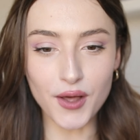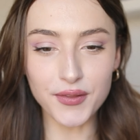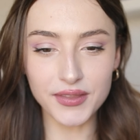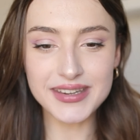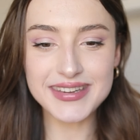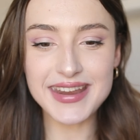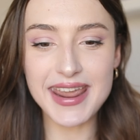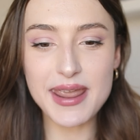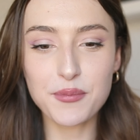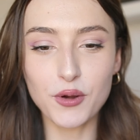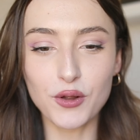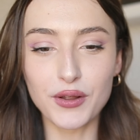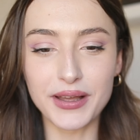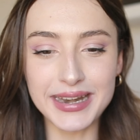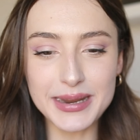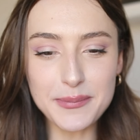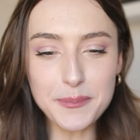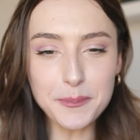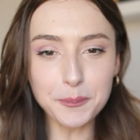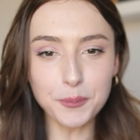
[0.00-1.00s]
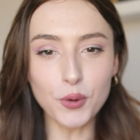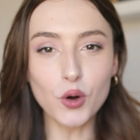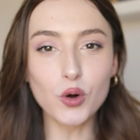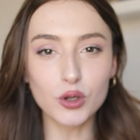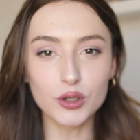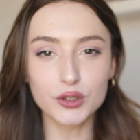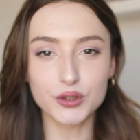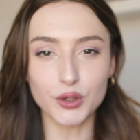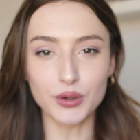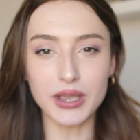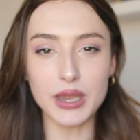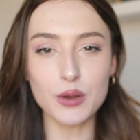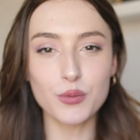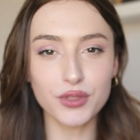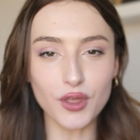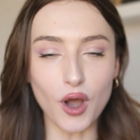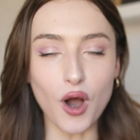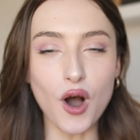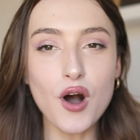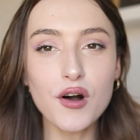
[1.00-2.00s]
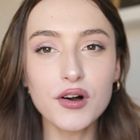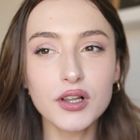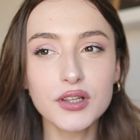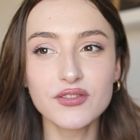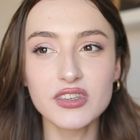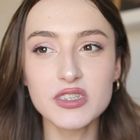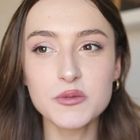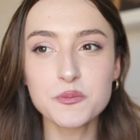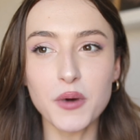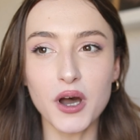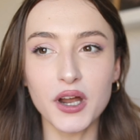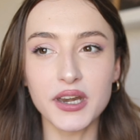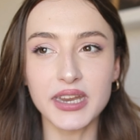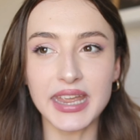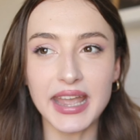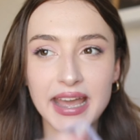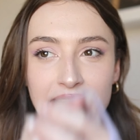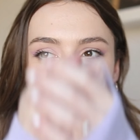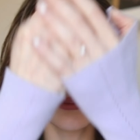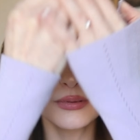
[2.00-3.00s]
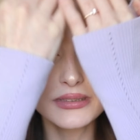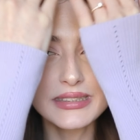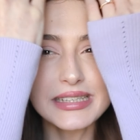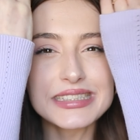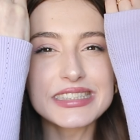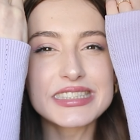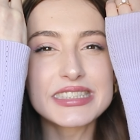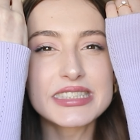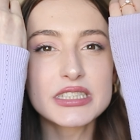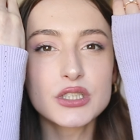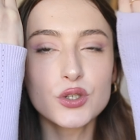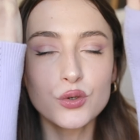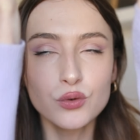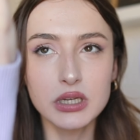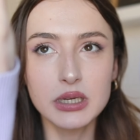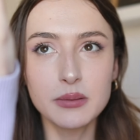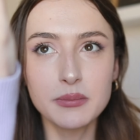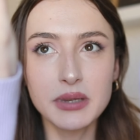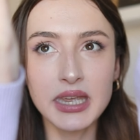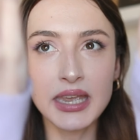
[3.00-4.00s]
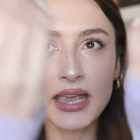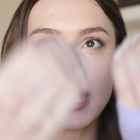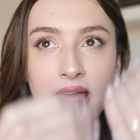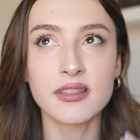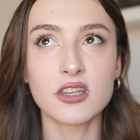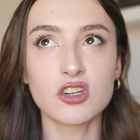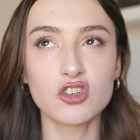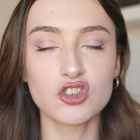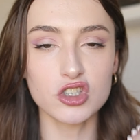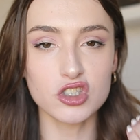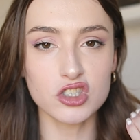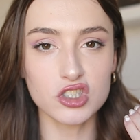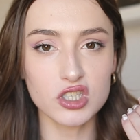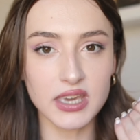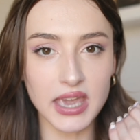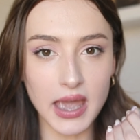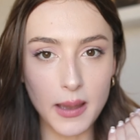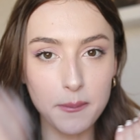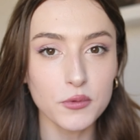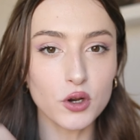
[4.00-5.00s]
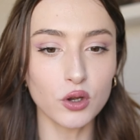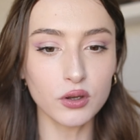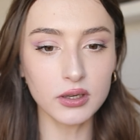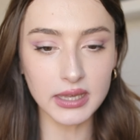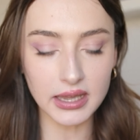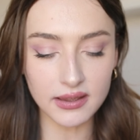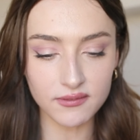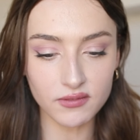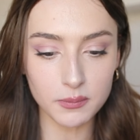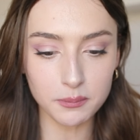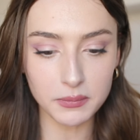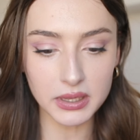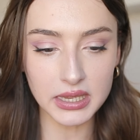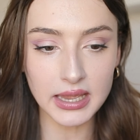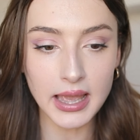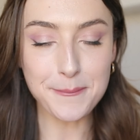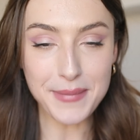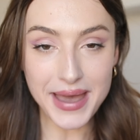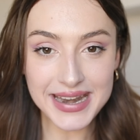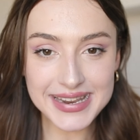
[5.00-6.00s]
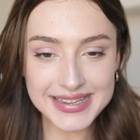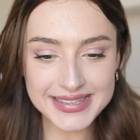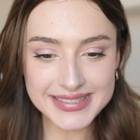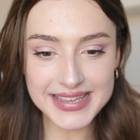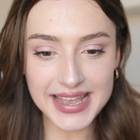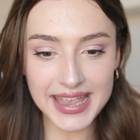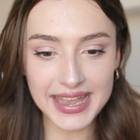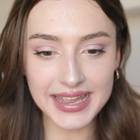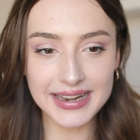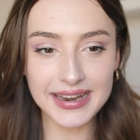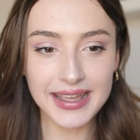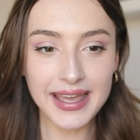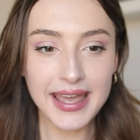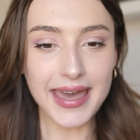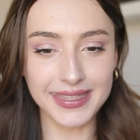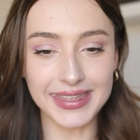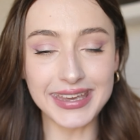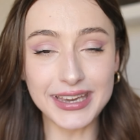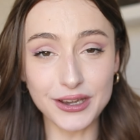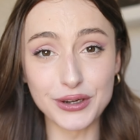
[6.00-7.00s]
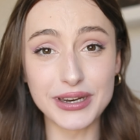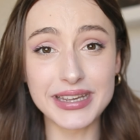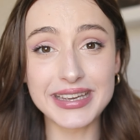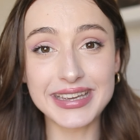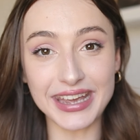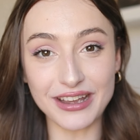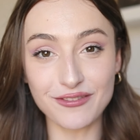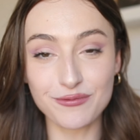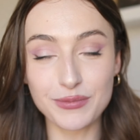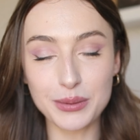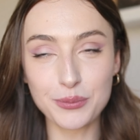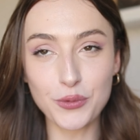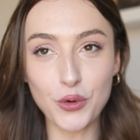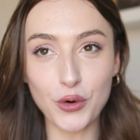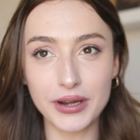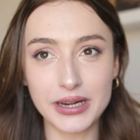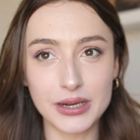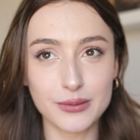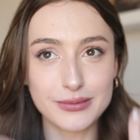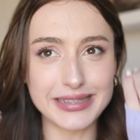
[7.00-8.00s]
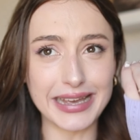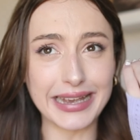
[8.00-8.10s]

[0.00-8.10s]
on the table and he pulled, okay, with all of his body, and I was like screaming, and they just kept on giving me medicine and they couldn't give me more, and I was